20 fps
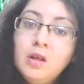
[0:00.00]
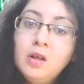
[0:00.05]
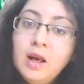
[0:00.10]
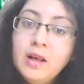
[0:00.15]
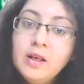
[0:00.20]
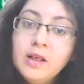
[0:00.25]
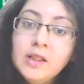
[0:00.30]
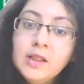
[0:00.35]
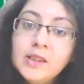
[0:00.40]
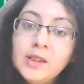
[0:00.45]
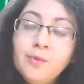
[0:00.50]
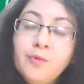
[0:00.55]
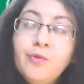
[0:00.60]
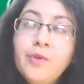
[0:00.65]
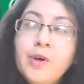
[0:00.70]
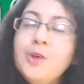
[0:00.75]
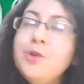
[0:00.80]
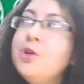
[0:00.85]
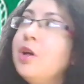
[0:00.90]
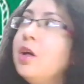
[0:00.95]
I need some
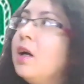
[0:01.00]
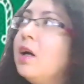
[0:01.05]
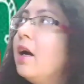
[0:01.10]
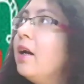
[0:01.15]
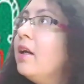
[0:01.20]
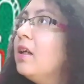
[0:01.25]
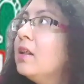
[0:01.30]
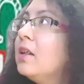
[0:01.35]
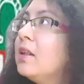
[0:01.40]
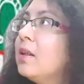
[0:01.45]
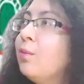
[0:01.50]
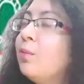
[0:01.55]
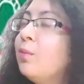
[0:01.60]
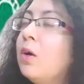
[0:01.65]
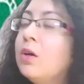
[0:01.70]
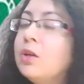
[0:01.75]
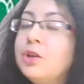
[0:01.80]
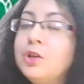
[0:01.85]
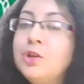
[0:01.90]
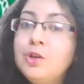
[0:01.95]
fresh air, I need some
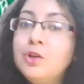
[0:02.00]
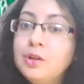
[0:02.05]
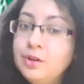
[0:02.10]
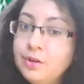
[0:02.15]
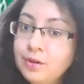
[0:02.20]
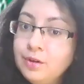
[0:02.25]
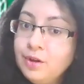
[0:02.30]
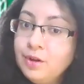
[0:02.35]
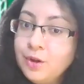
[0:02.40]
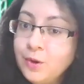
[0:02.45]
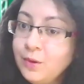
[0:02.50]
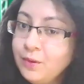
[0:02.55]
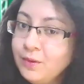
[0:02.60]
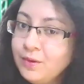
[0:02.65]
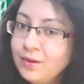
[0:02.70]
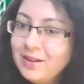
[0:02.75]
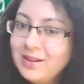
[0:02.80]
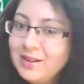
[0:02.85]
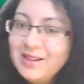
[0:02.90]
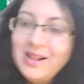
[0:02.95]
oxygen,
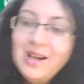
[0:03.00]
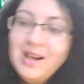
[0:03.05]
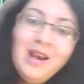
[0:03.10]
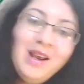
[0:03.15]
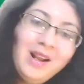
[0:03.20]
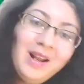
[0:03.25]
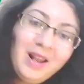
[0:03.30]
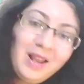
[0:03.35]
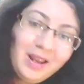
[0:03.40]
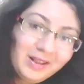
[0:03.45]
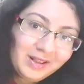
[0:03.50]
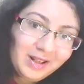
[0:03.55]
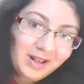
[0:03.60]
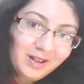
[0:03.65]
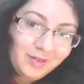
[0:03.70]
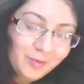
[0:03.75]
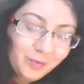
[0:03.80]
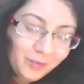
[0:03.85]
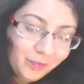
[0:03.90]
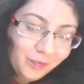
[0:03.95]
like
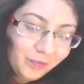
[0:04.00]
that.